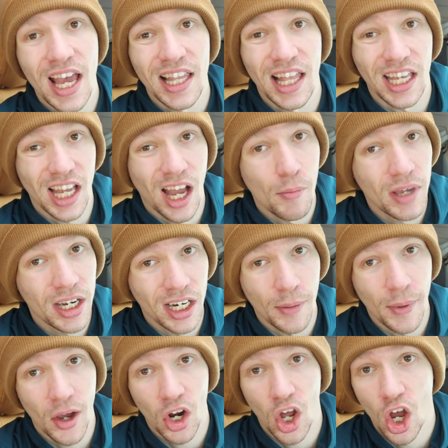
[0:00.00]
they come in at
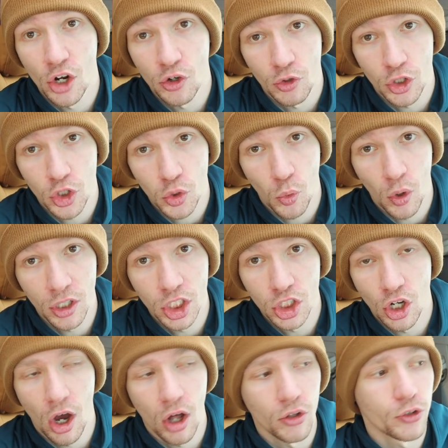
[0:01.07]
about one hundred twenty
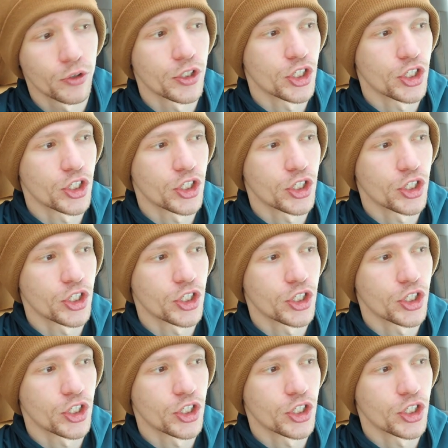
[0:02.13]
dollars.